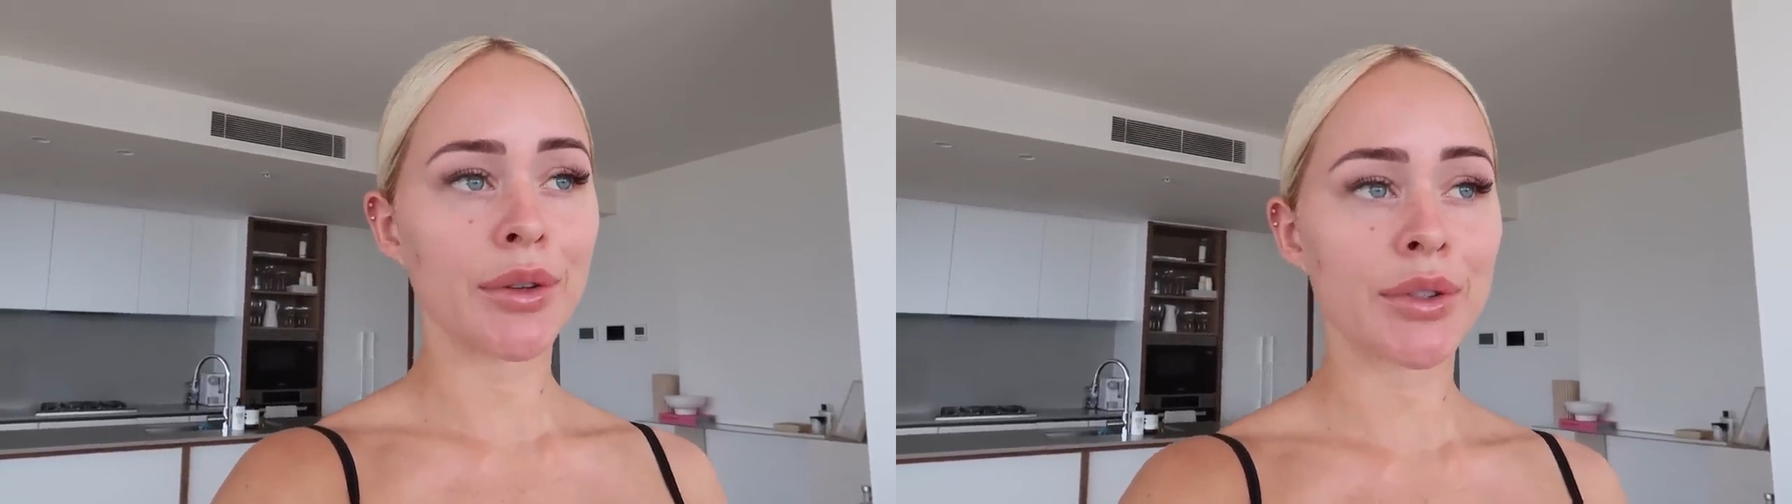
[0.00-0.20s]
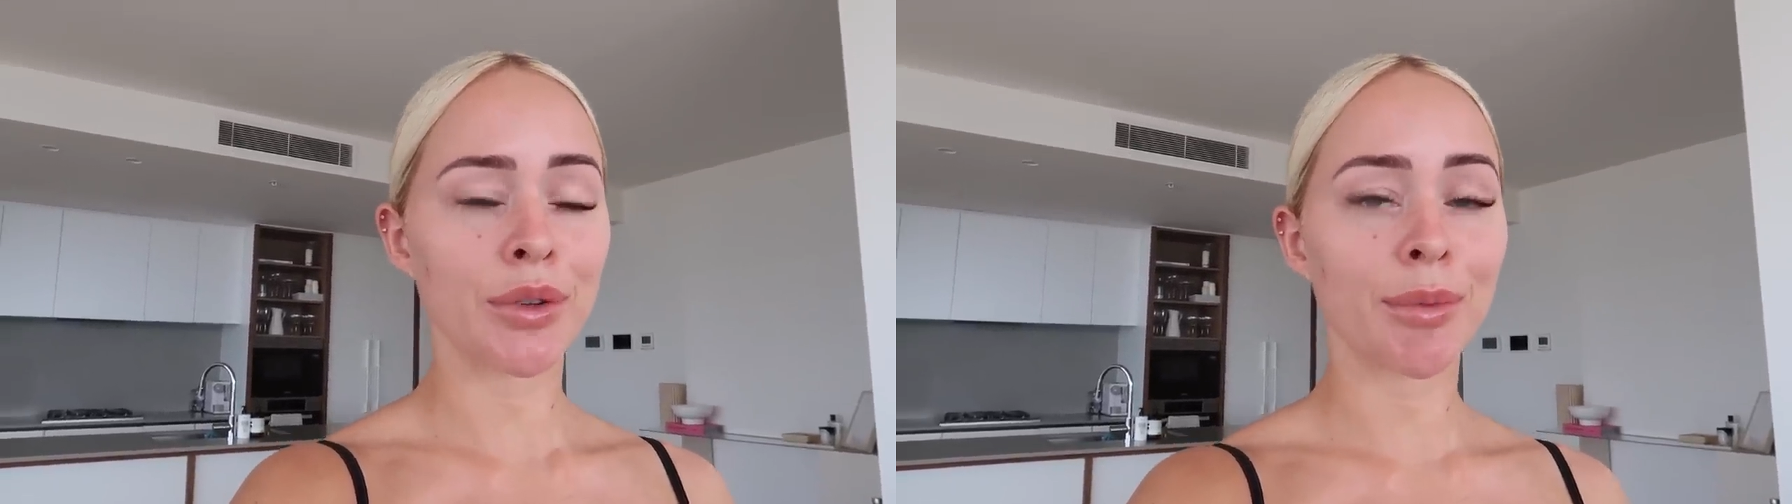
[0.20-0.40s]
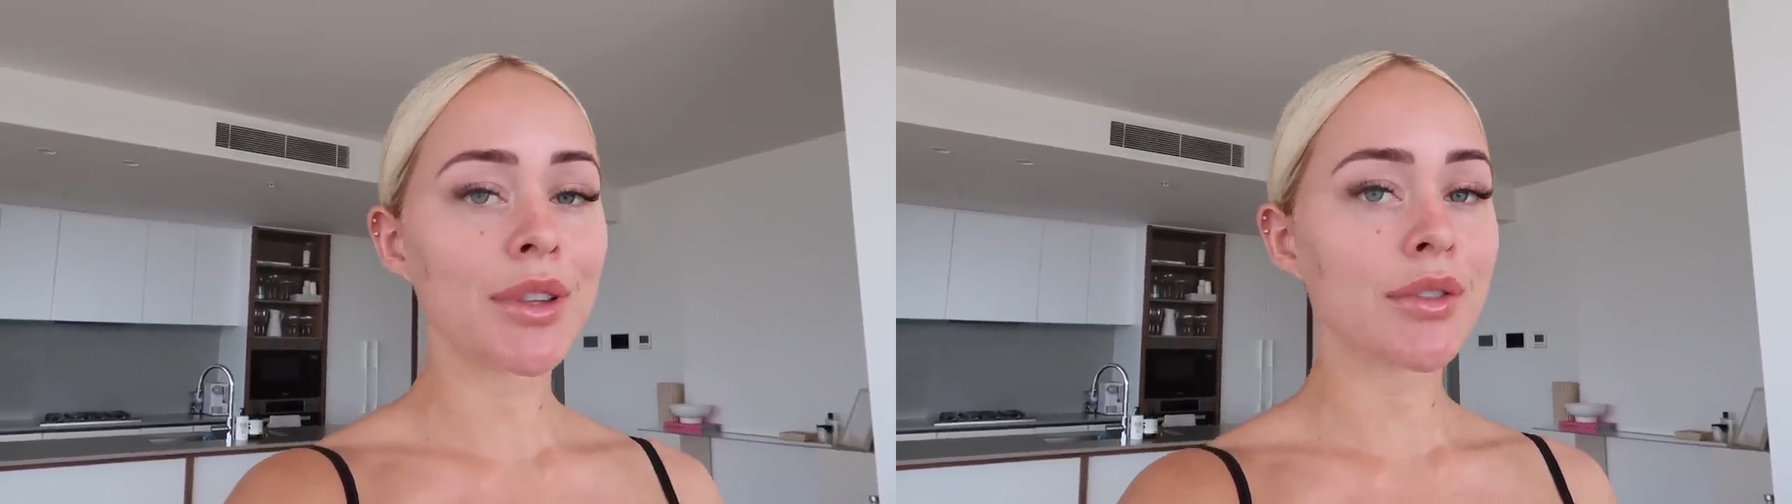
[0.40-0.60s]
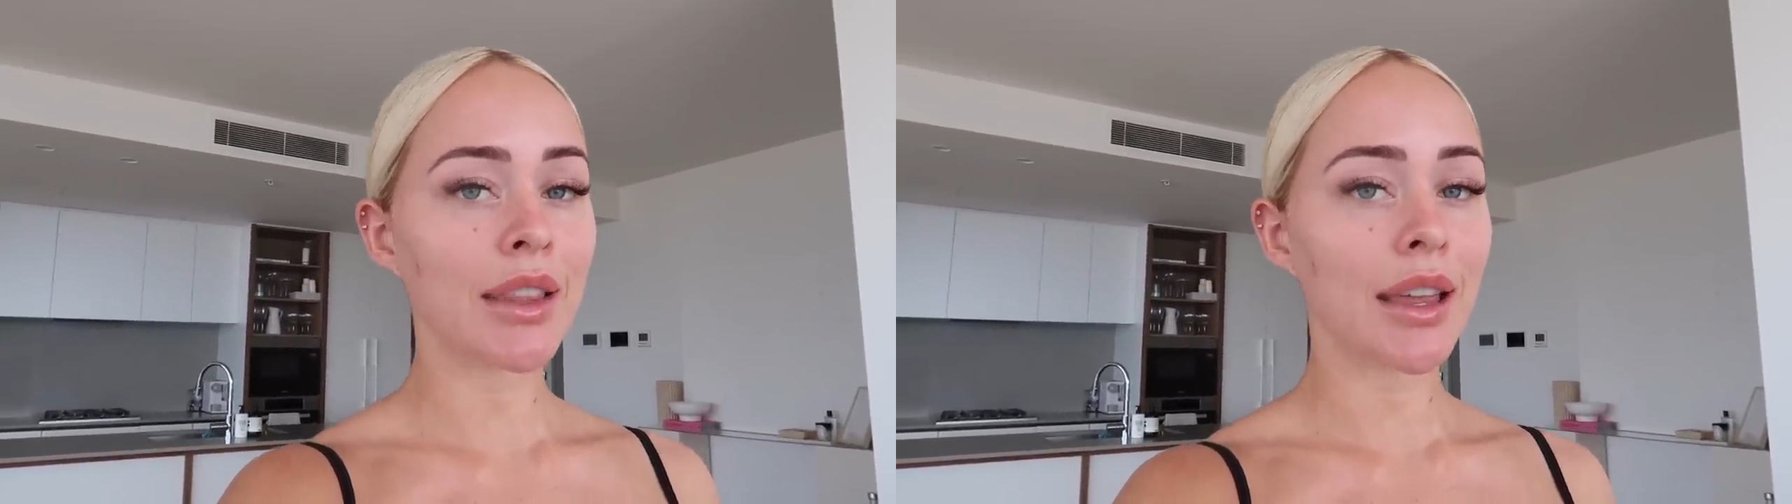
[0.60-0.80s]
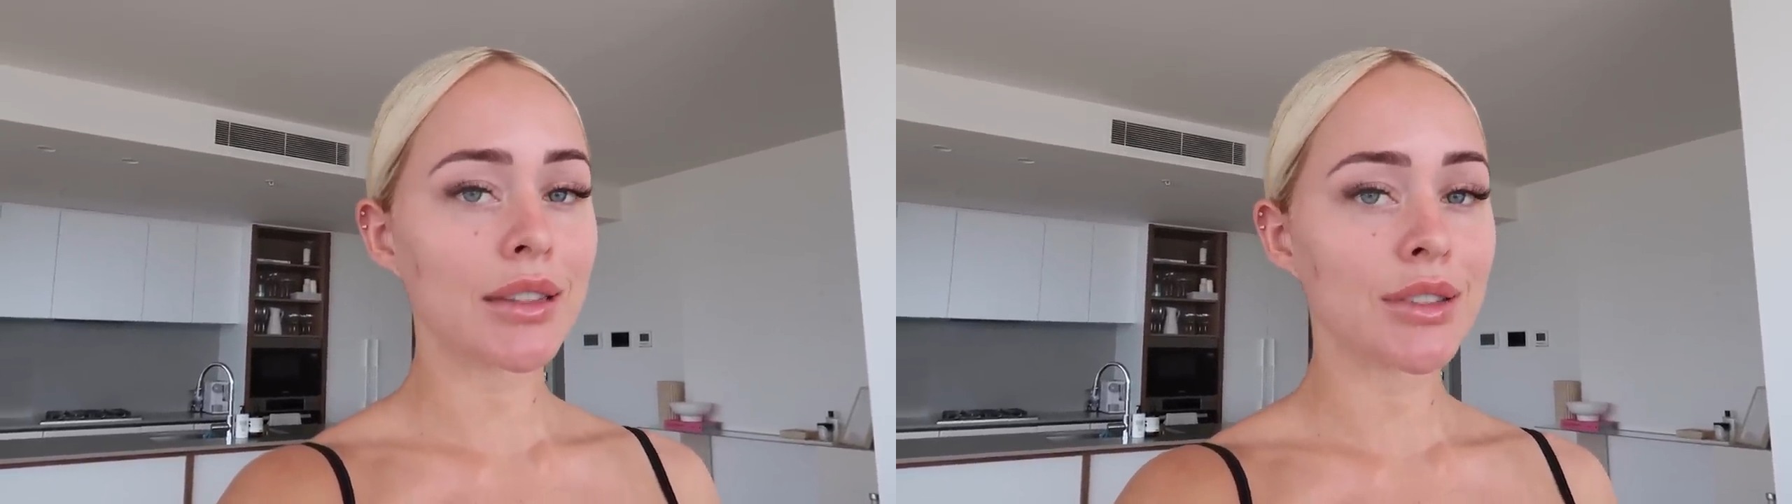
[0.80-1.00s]
It was almost
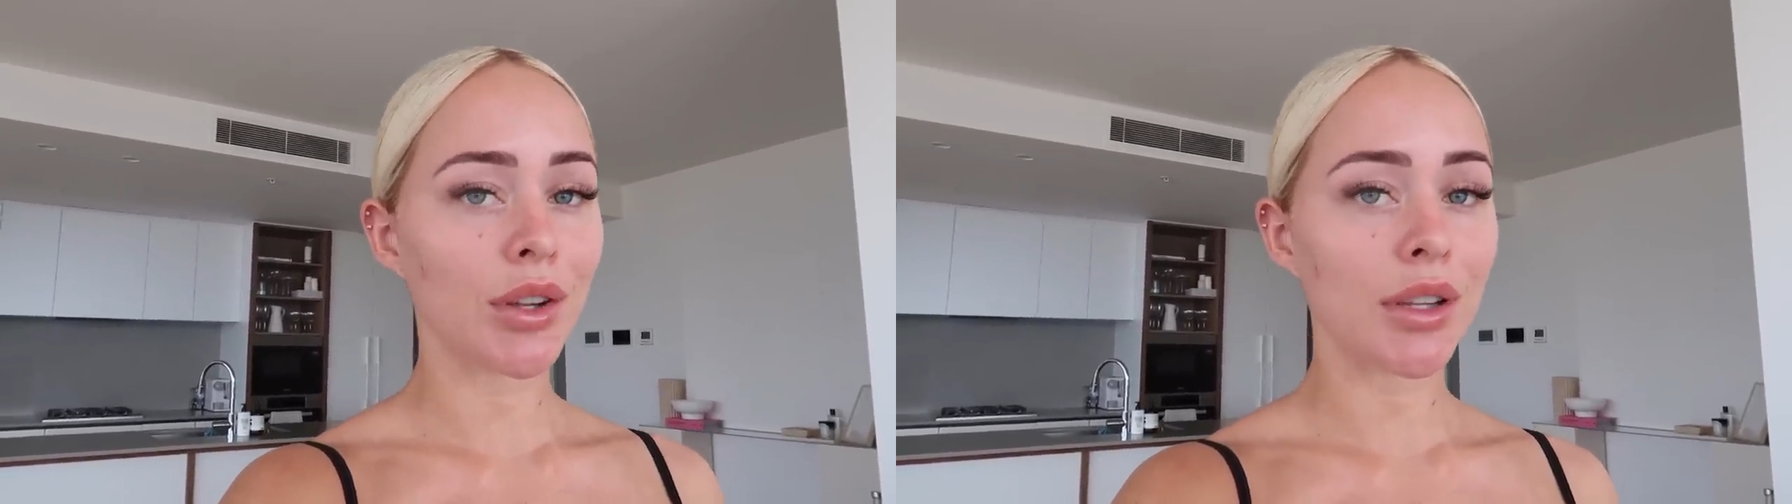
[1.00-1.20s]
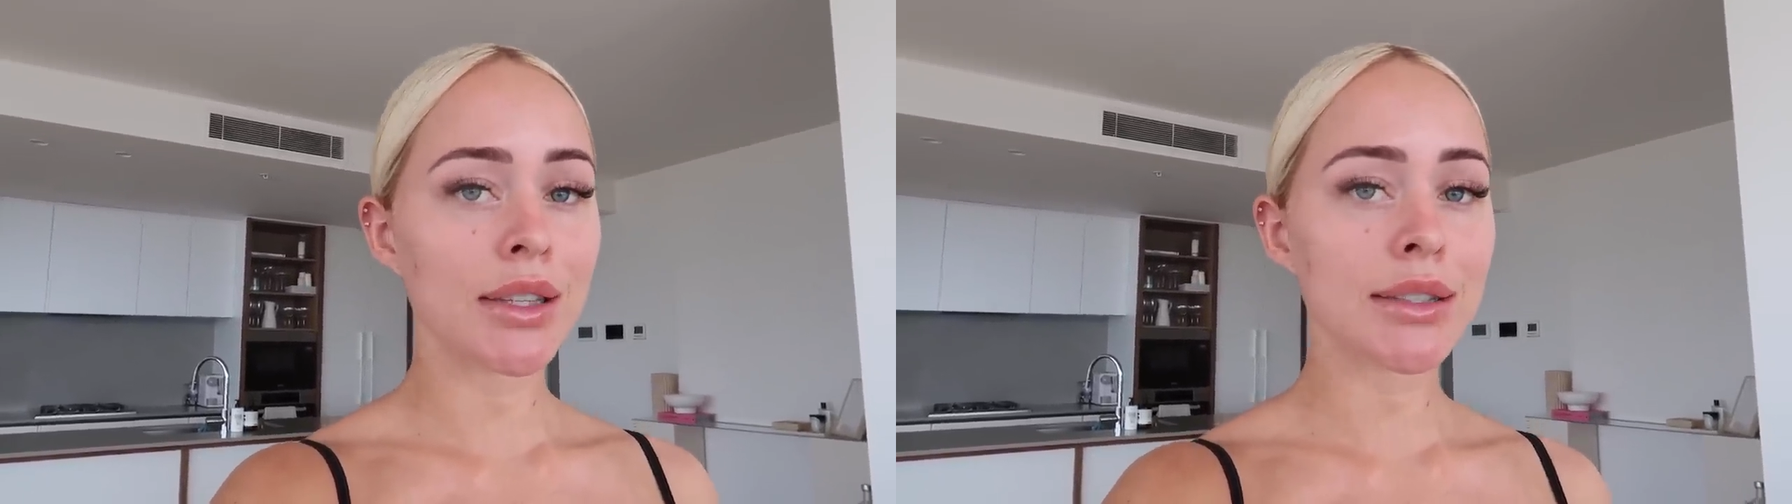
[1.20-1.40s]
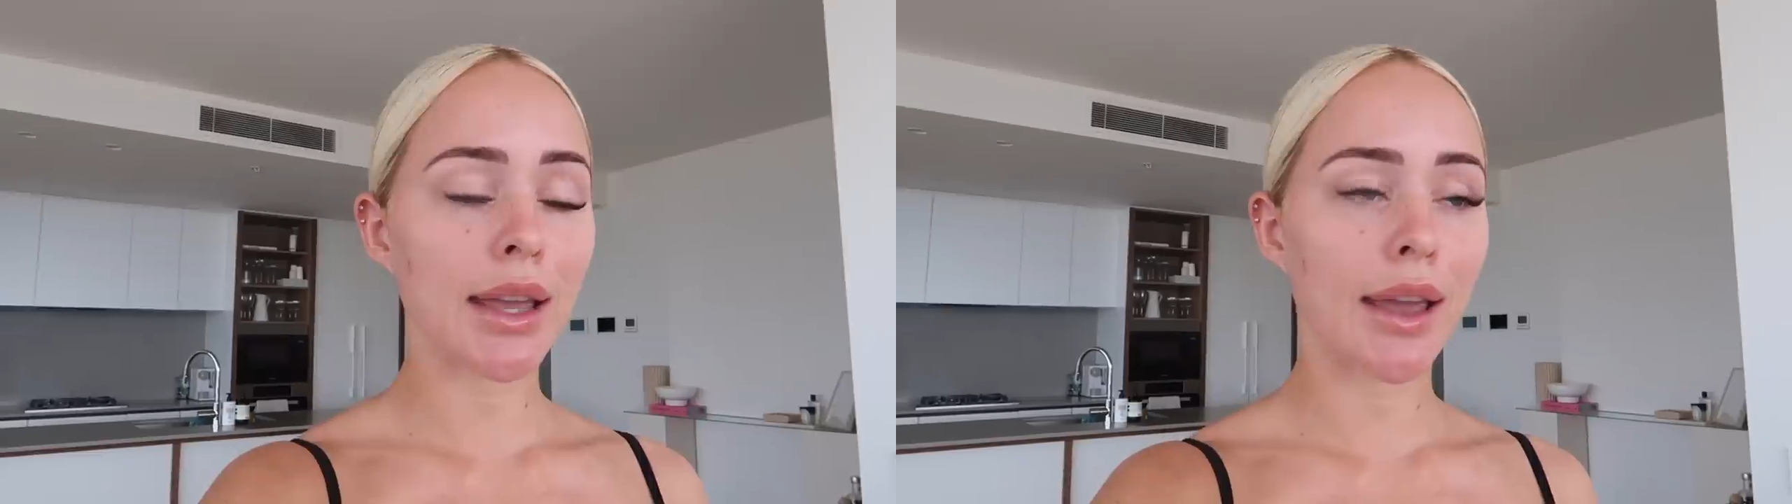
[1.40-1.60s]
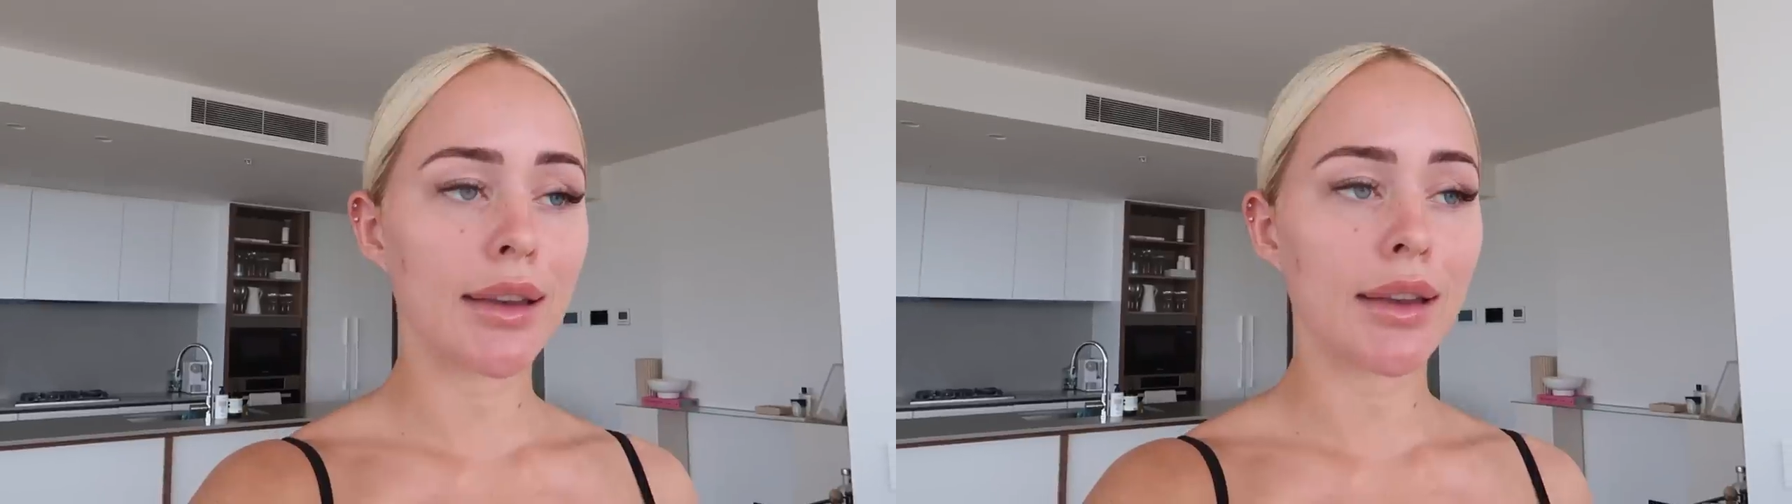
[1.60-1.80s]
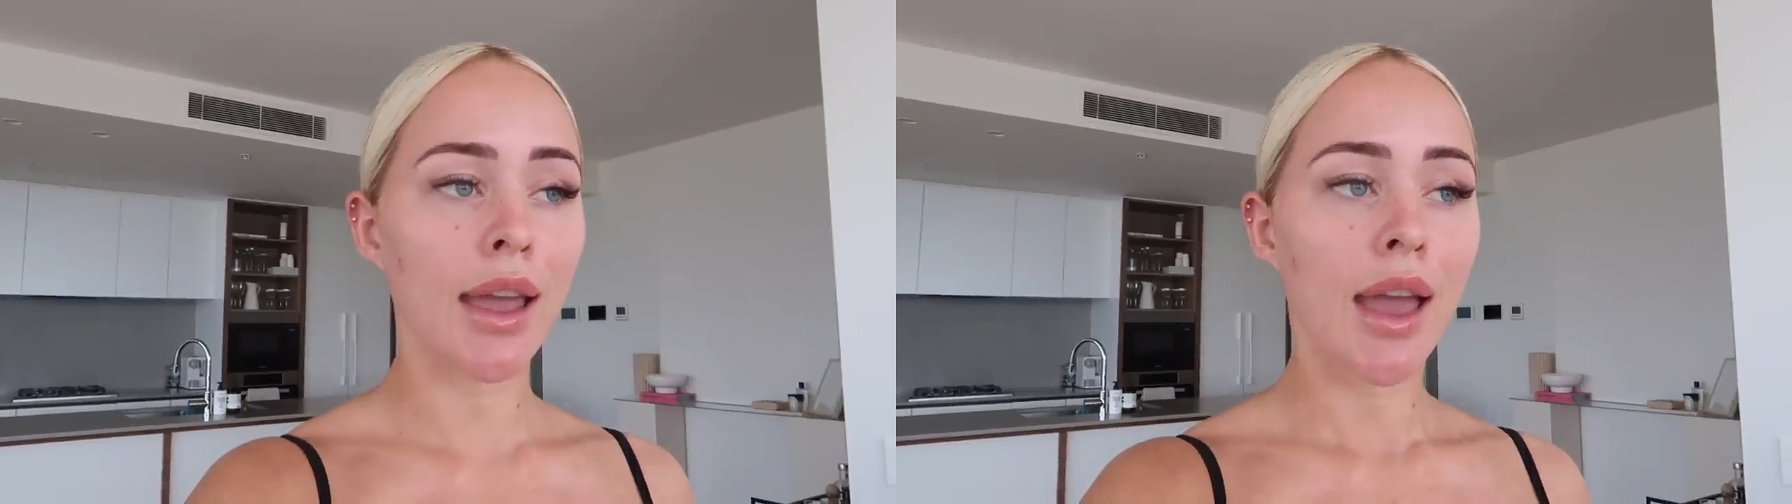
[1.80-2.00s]
$3,000
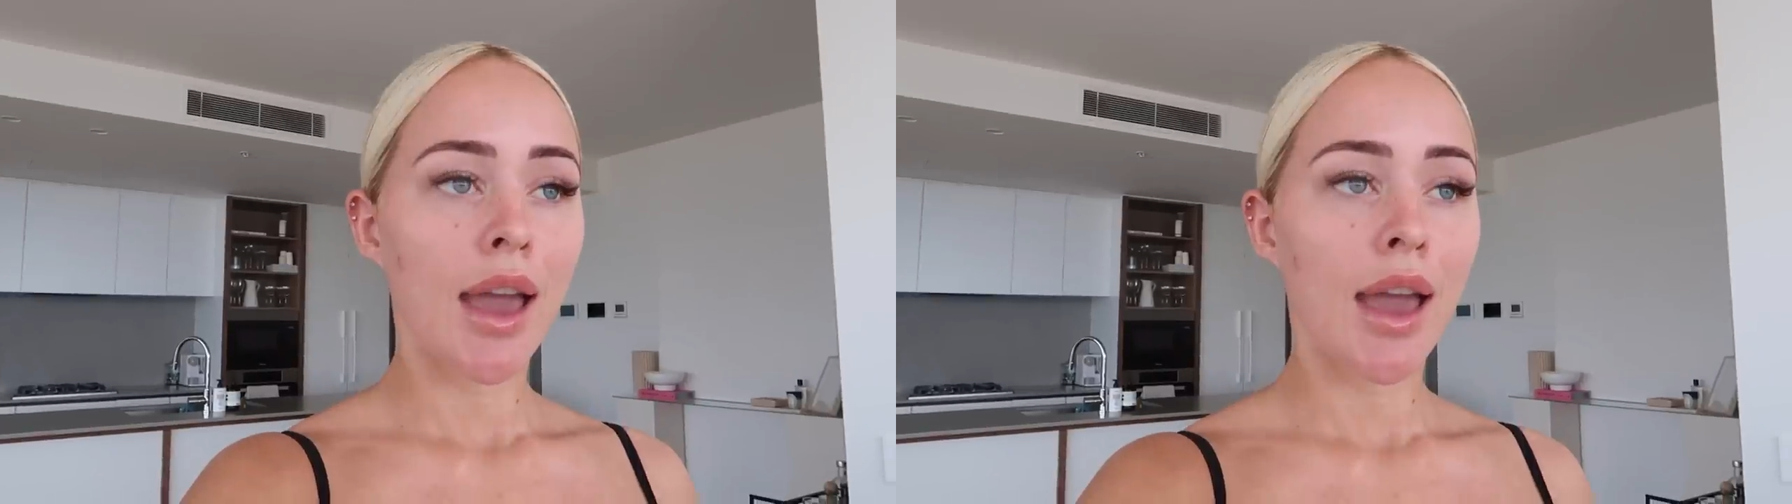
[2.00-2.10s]
and it